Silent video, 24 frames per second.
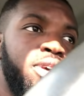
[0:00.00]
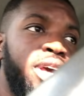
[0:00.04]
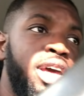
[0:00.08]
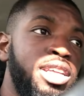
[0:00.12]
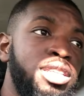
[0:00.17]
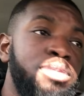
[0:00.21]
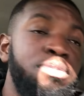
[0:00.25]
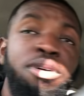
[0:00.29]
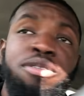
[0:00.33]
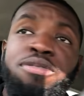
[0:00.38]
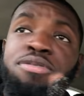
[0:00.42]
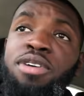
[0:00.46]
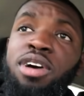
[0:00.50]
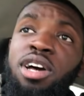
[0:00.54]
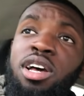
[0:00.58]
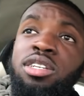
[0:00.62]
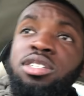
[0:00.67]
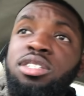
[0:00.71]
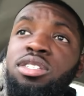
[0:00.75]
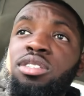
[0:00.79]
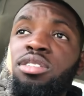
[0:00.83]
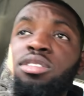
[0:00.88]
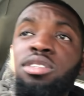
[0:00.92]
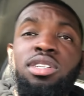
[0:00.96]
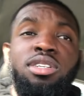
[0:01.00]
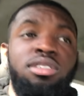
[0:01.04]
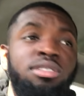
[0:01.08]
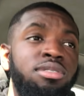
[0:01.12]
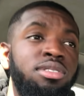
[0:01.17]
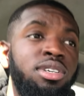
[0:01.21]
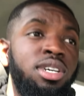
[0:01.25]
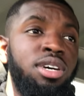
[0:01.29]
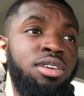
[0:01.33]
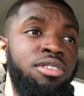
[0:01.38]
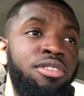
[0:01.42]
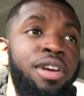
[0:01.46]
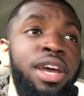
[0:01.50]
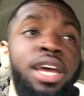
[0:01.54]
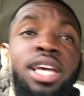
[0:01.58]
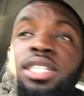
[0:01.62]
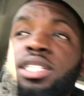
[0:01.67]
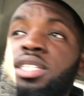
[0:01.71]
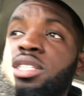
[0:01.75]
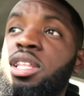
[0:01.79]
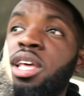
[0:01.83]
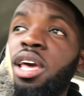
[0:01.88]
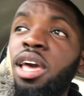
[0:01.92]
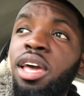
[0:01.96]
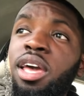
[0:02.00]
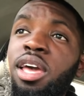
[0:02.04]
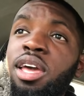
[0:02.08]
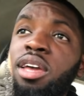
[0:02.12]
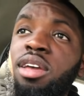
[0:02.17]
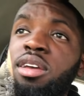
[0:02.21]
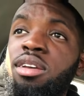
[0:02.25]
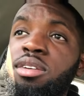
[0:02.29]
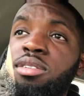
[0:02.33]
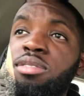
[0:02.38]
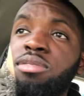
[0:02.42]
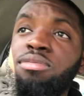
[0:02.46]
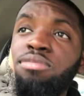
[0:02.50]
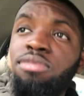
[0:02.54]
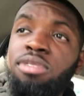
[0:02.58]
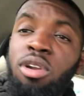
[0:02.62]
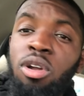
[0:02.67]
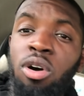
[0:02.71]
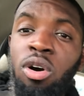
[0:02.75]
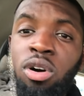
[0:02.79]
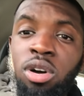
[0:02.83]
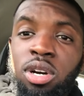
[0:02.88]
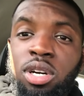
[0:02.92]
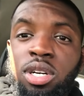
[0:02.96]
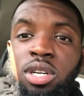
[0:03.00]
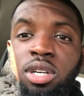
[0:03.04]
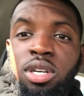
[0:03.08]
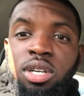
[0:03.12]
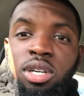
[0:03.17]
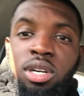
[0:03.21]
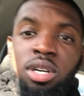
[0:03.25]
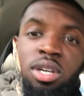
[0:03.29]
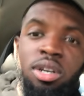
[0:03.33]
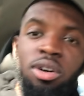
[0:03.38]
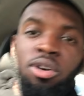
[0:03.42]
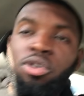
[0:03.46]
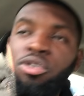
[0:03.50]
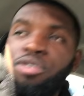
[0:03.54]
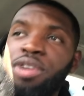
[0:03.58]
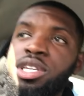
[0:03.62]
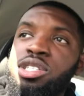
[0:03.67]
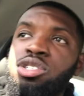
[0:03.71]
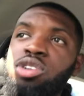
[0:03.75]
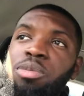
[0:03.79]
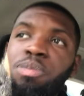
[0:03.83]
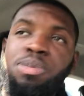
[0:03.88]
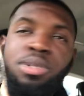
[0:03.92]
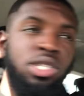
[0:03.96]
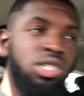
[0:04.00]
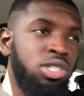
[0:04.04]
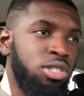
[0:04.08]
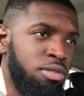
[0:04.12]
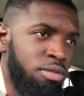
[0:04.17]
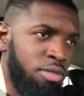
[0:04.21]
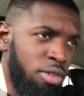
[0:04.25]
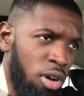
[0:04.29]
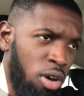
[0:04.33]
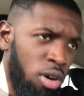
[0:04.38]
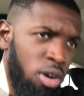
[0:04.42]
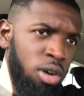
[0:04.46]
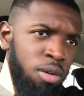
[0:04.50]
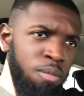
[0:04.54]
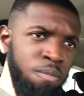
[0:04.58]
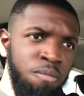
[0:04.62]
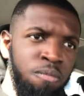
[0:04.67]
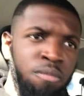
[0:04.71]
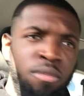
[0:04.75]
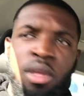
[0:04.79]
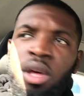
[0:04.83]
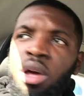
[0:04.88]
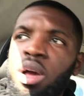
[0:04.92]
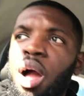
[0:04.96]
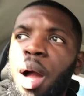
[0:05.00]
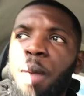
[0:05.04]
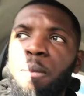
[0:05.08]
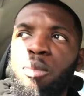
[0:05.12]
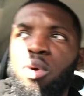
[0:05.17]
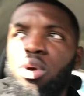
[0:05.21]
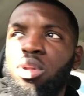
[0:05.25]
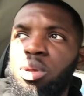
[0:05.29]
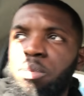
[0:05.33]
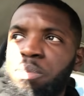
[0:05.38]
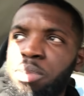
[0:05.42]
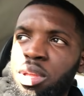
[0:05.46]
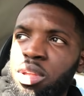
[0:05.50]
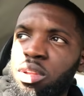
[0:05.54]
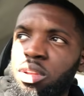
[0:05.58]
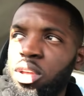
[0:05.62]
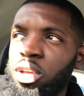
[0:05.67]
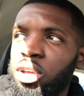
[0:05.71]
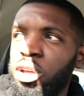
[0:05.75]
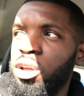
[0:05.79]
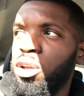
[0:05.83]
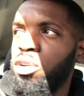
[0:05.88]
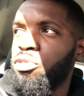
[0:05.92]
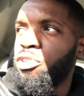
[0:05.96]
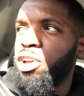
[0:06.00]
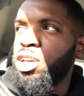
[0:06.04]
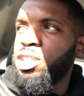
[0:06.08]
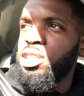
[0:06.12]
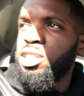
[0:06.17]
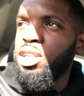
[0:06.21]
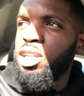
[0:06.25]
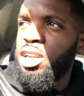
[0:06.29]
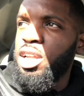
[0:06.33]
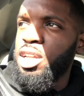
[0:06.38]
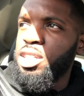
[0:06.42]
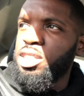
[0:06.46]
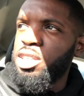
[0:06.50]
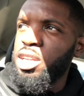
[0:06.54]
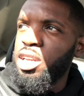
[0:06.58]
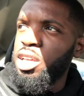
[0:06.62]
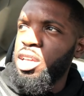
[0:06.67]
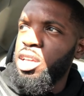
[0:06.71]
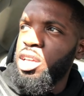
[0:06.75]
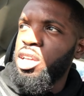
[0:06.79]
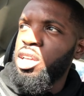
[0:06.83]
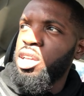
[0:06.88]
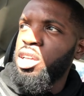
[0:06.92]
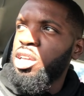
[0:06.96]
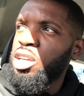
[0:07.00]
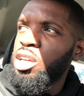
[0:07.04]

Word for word: so yeah it's my first race day vlog or race competition vlog i'm gonna be racing in italy